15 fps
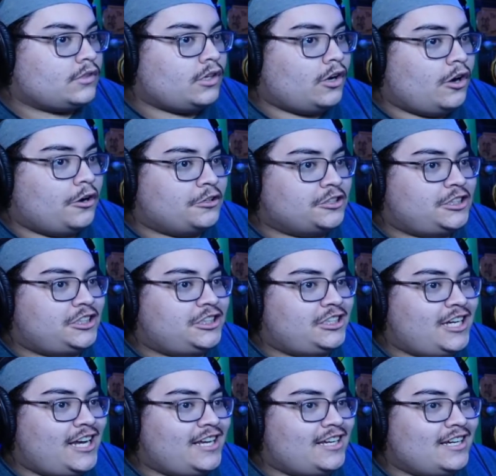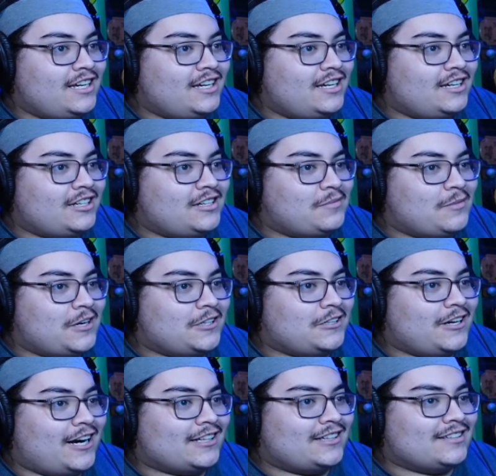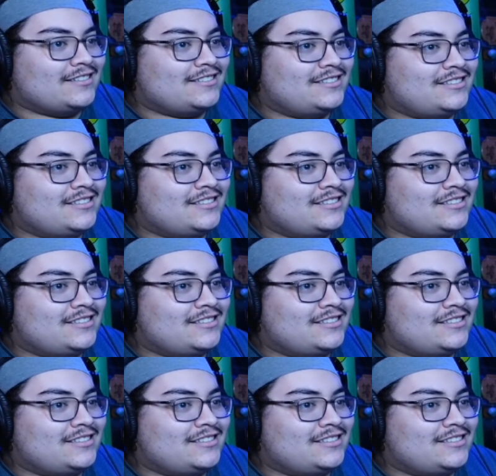Oh shit. Come on, you got this.